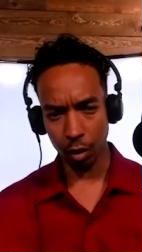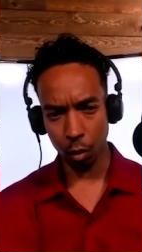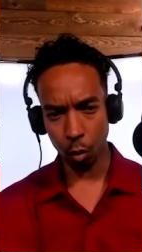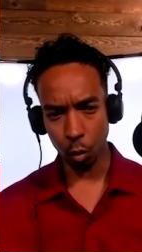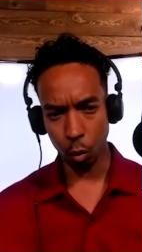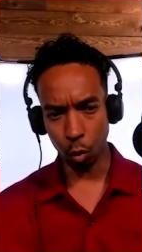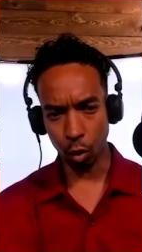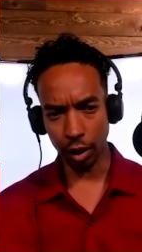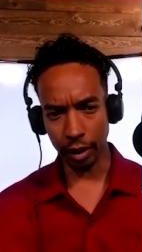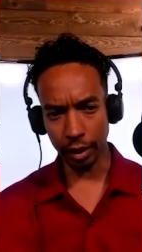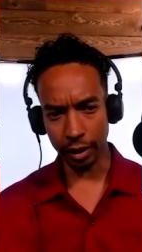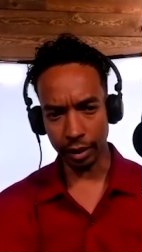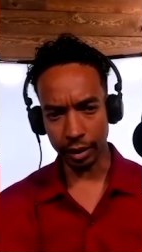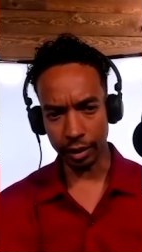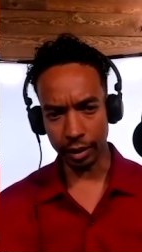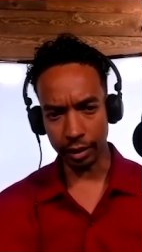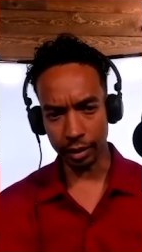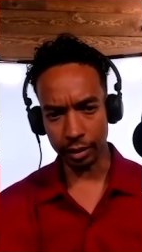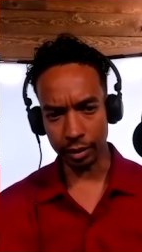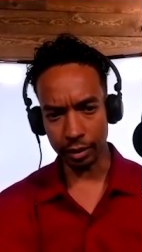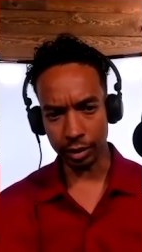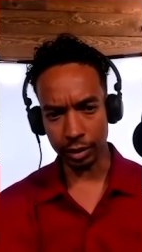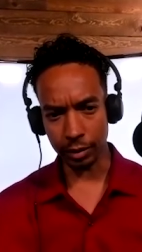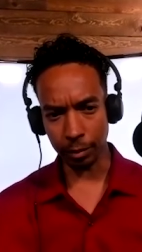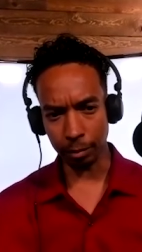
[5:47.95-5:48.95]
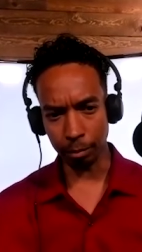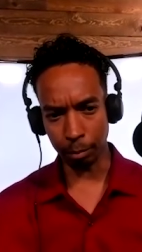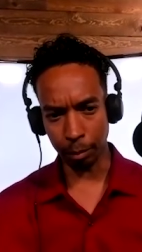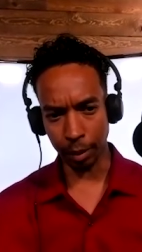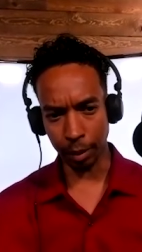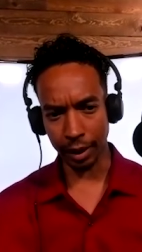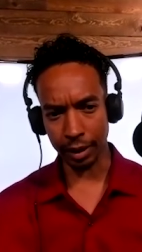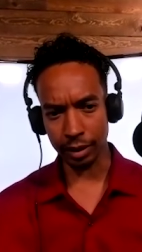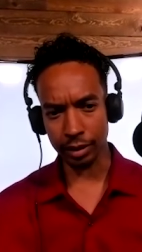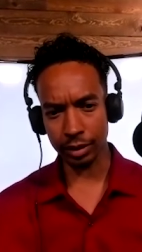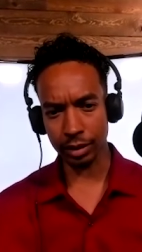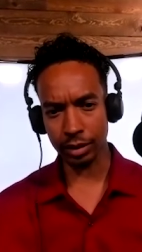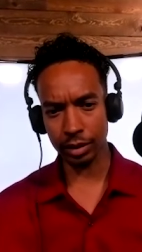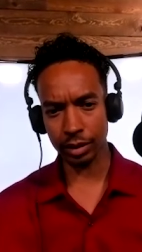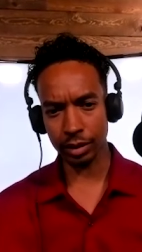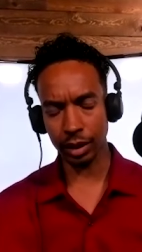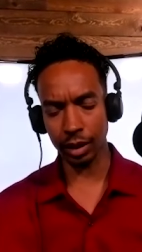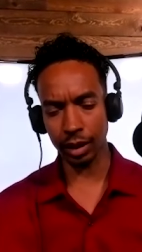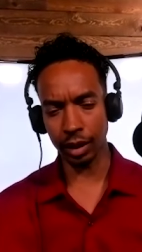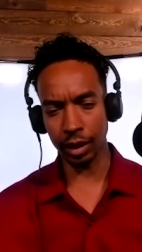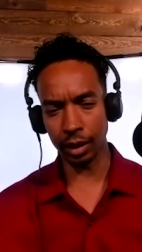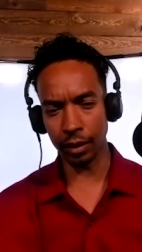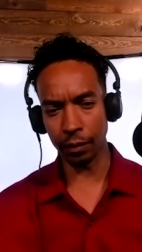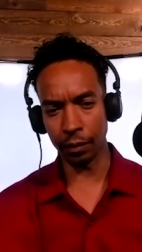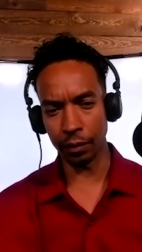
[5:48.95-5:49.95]
what is best
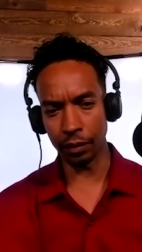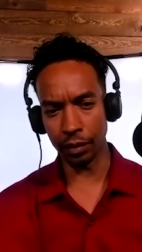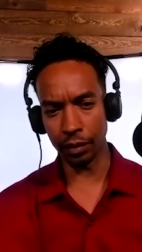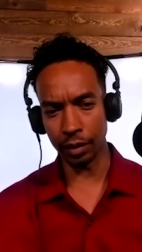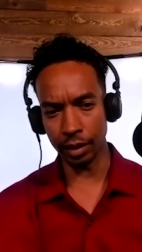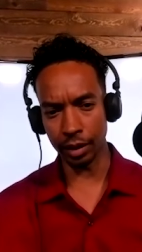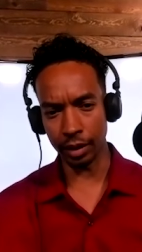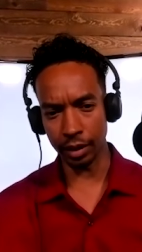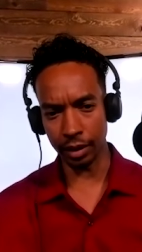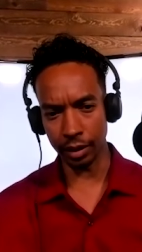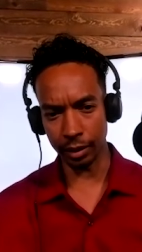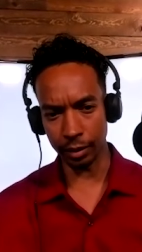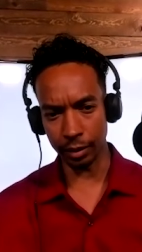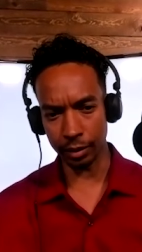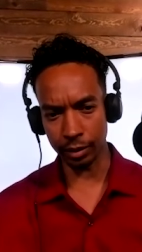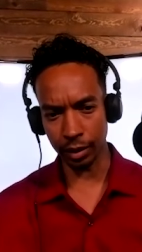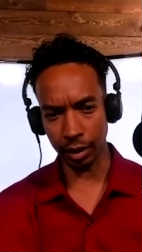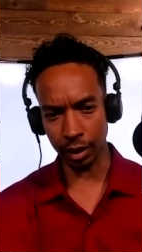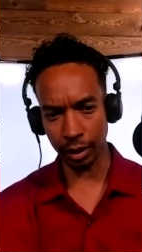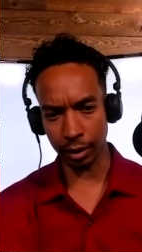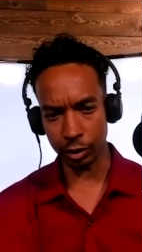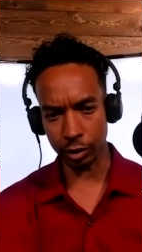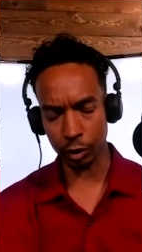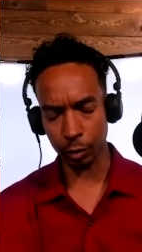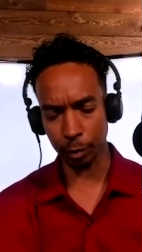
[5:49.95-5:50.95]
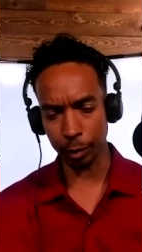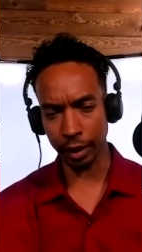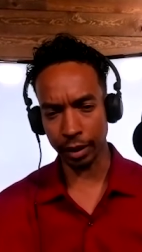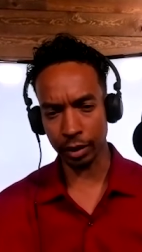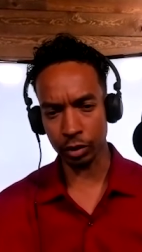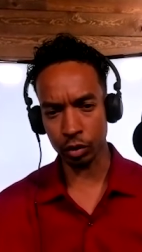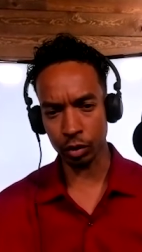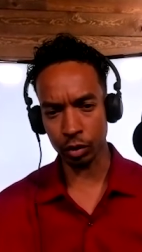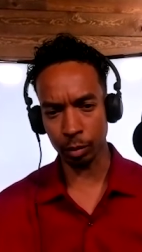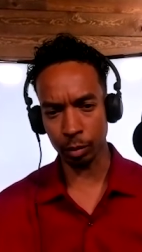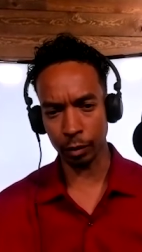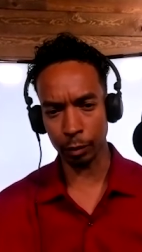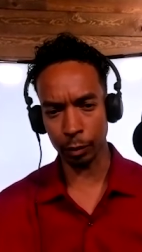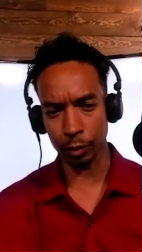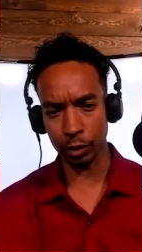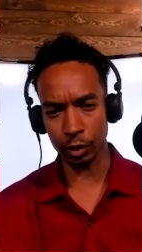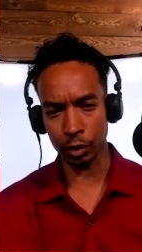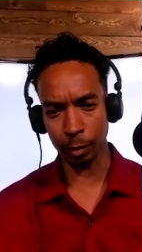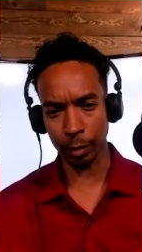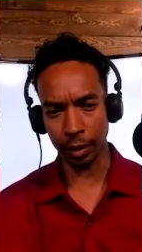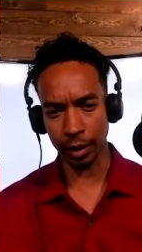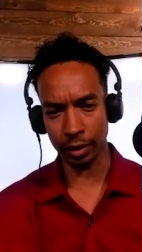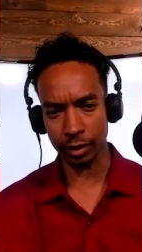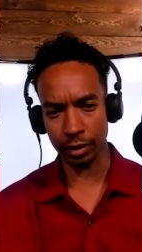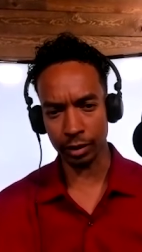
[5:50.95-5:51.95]
in the uh, spectrum of
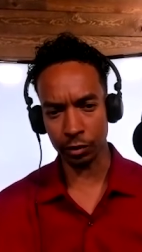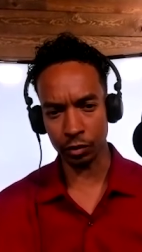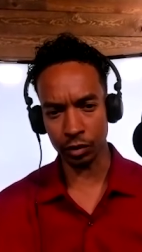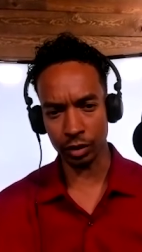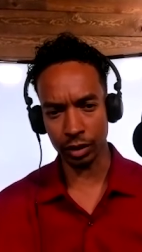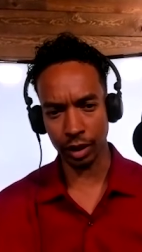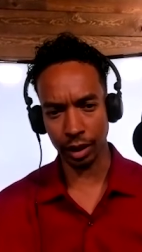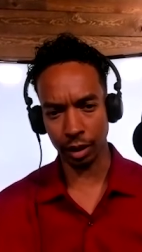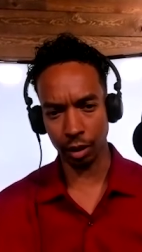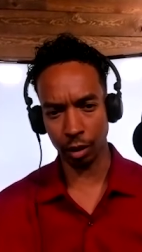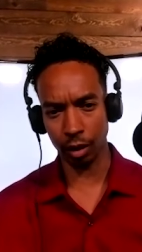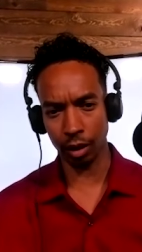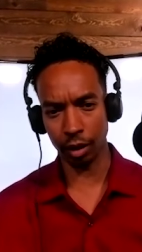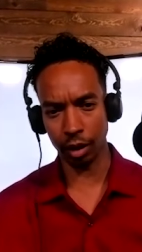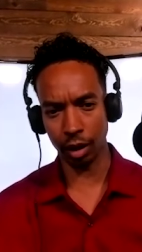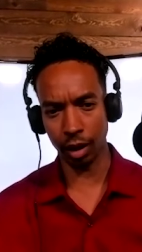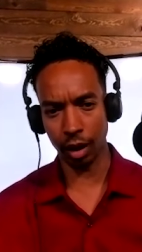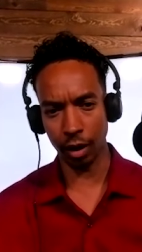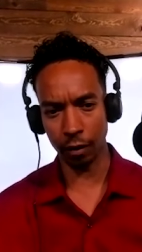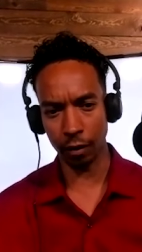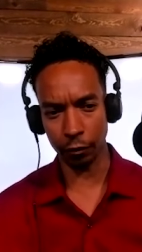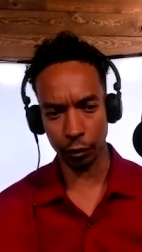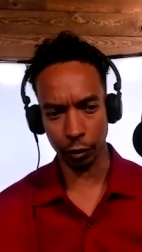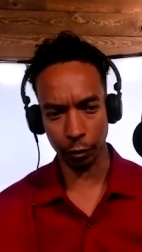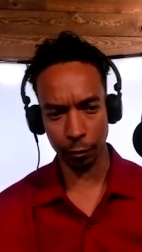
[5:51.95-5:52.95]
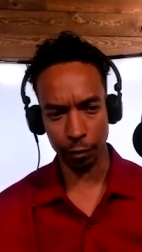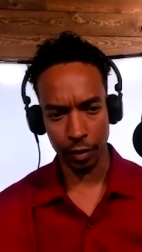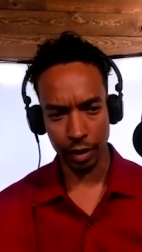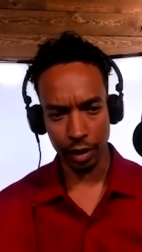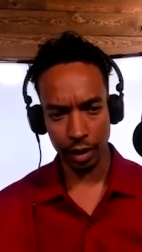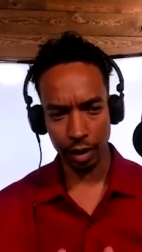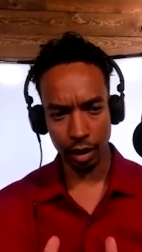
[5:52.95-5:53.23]
perspectives that are on offer